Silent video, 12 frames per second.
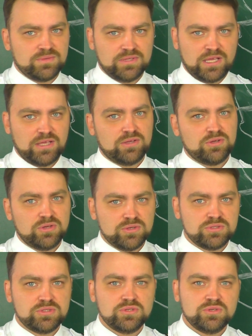they
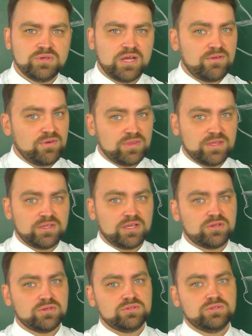could do, everything they
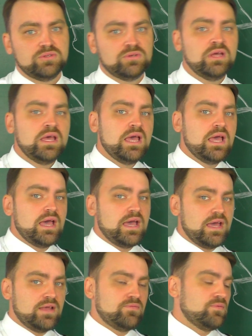could do,
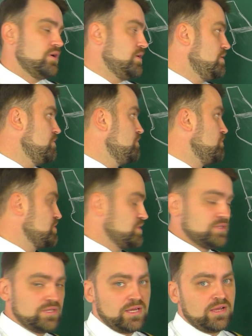and where was
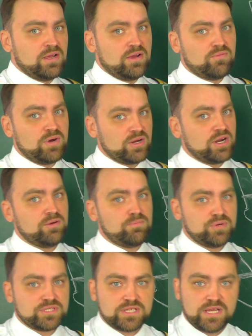it the
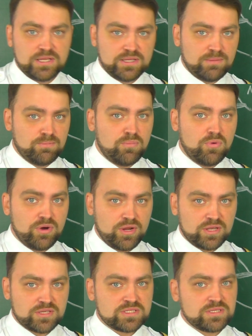100% that
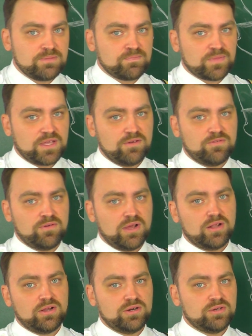Boeing's
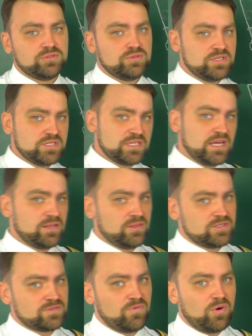failure to design
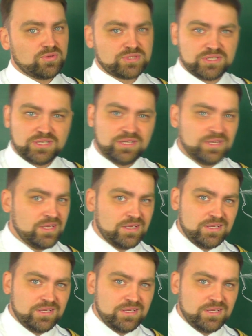this falsy